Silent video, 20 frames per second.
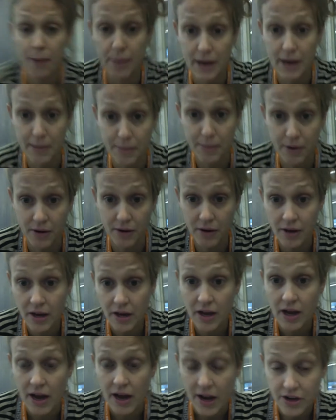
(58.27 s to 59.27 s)
paper
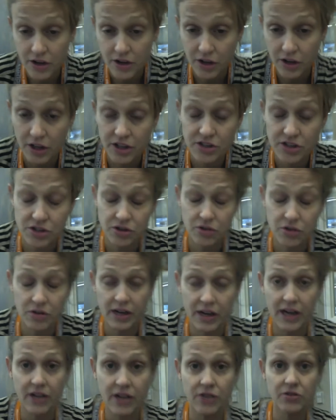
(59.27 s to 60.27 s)
and you're going to do
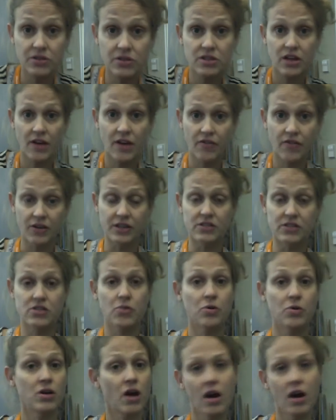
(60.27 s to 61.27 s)
Create New Discovery. So
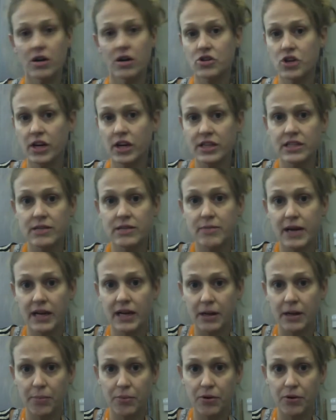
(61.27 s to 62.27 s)
we're not trying to make
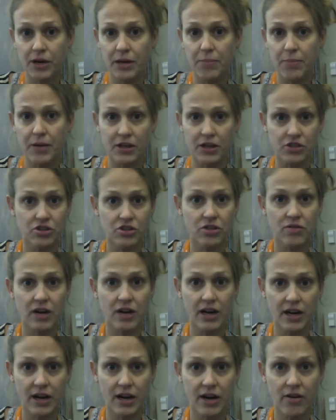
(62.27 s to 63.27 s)
a pretty picture
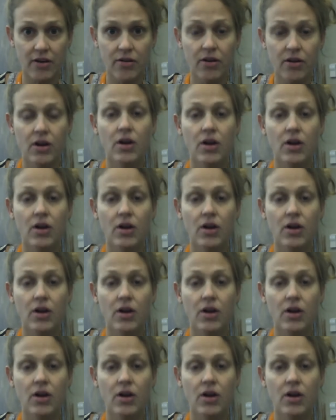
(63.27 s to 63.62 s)
right now.